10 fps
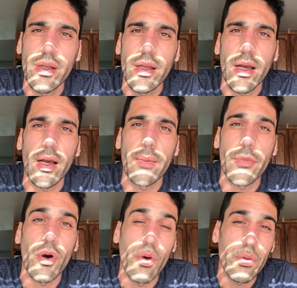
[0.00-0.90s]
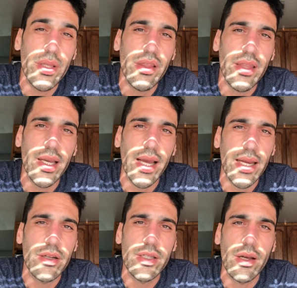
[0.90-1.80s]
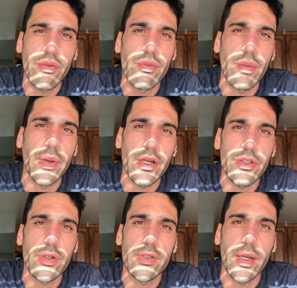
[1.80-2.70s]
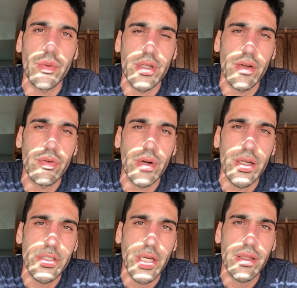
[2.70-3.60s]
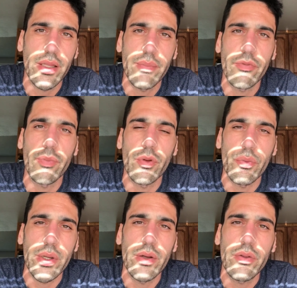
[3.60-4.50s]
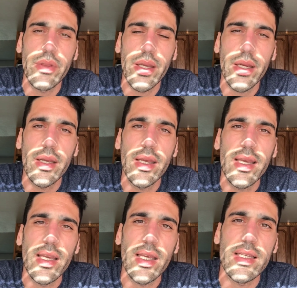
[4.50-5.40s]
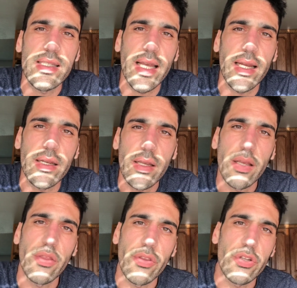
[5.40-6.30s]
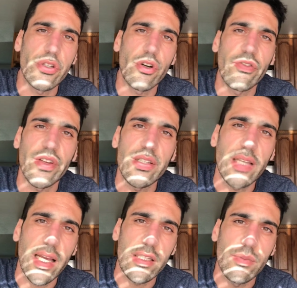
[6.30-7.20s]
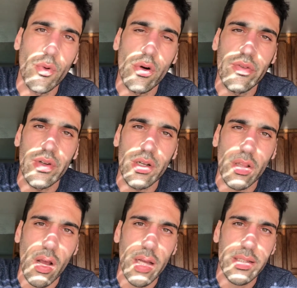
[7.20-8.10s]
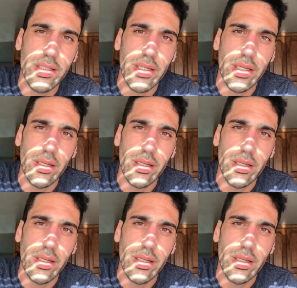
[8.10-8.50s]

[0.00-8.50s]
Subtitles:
The only thing I could tell from the pictures that would differentiate them from the real thing is that the surface has more of a glossy